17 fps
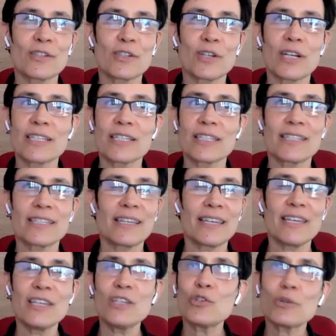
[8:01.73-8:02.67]
across
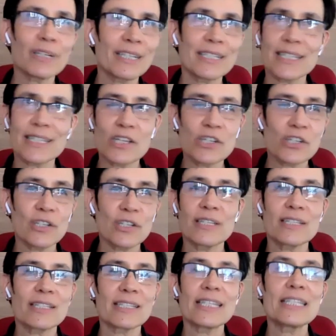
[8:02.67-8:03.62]
each
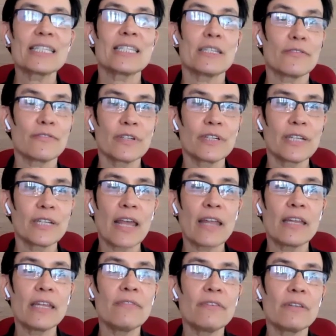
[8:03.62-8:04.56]
organization is different.
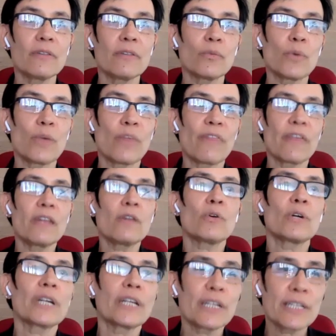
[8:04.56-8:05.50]
And even within
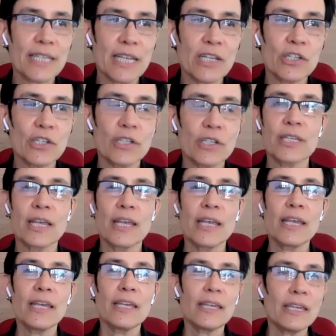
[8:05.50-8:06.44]
organizations,
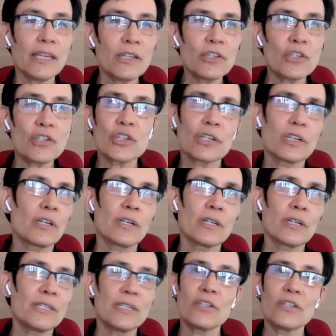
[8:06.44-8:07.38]
each
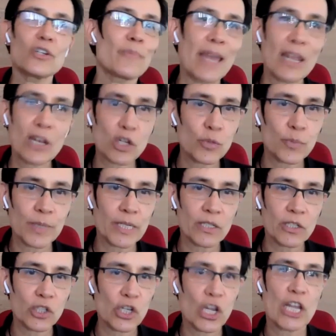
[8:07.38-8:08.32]
senior
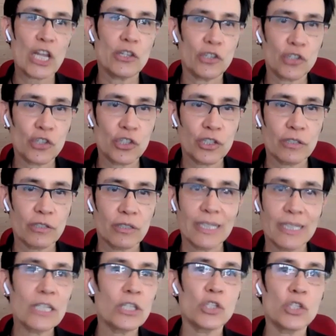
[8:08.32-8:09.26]
management change
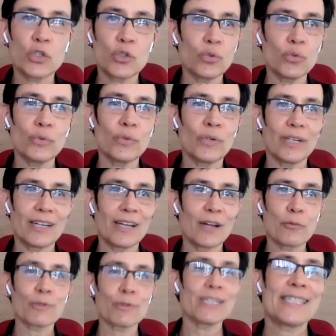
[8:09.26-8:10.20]
leads to
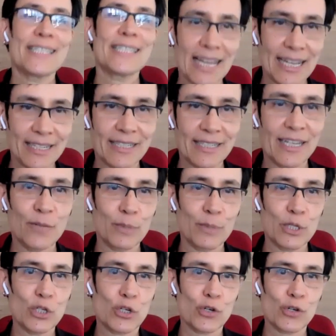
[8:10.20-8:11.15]
a reset in
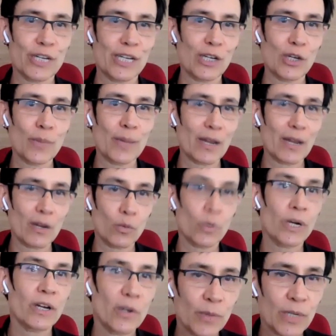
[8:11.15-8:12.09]
maturity, no matter
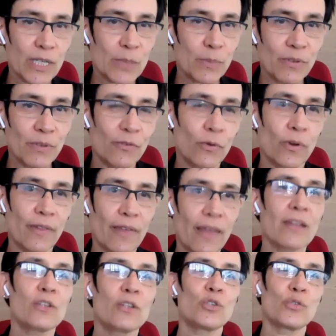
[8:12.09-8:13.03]
where it was before
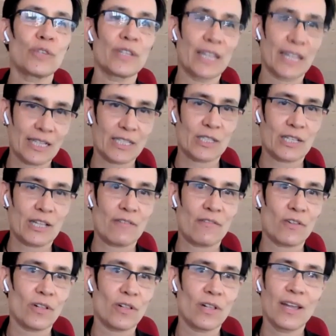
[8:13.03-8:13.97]
that, to the next
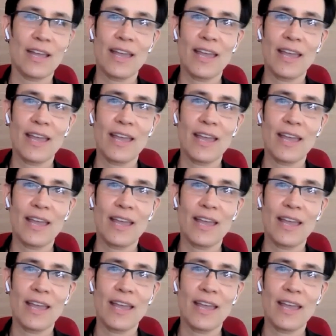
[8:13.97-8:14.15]
level.